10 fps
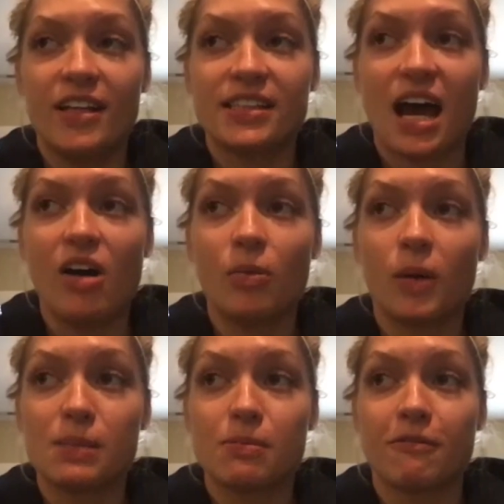how it
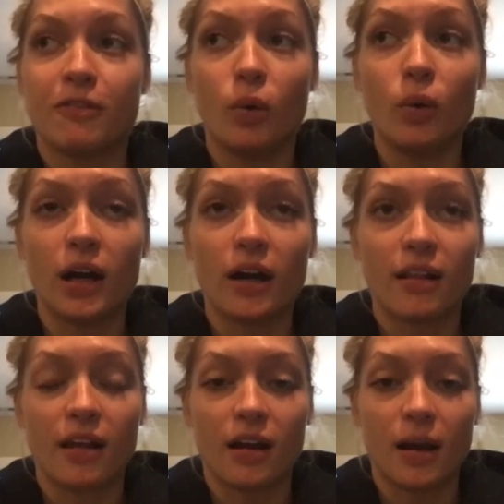was before,
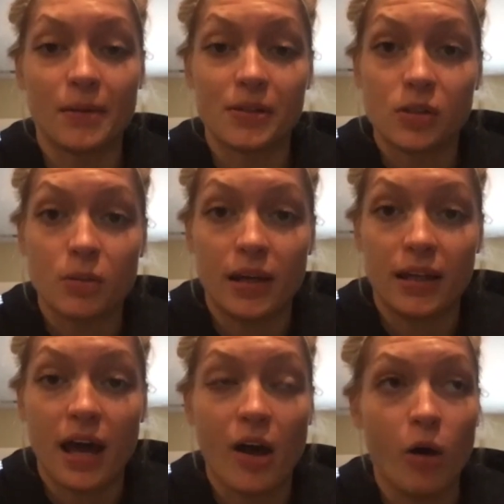then I'm assuming,
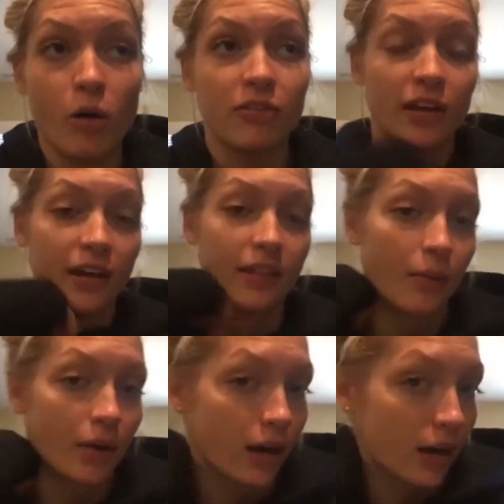yeah, hopefully they
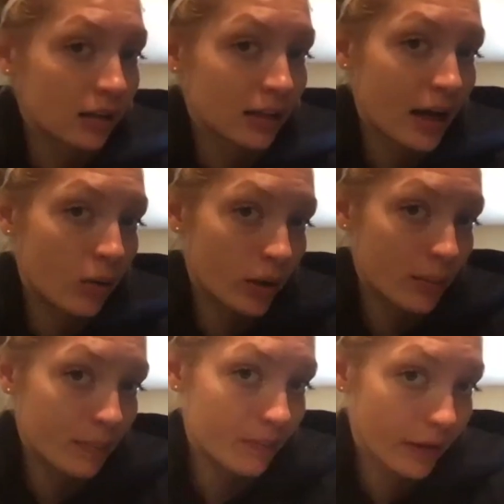were going to allow
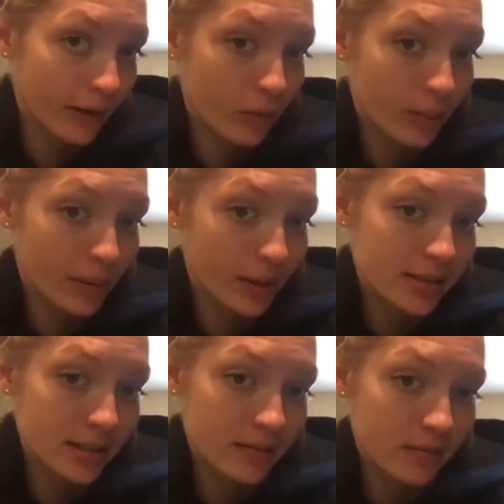one
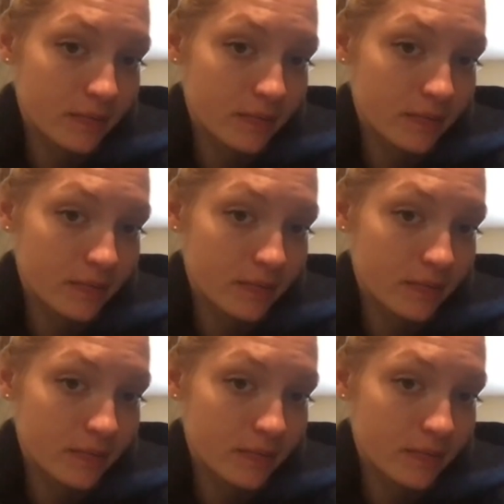person.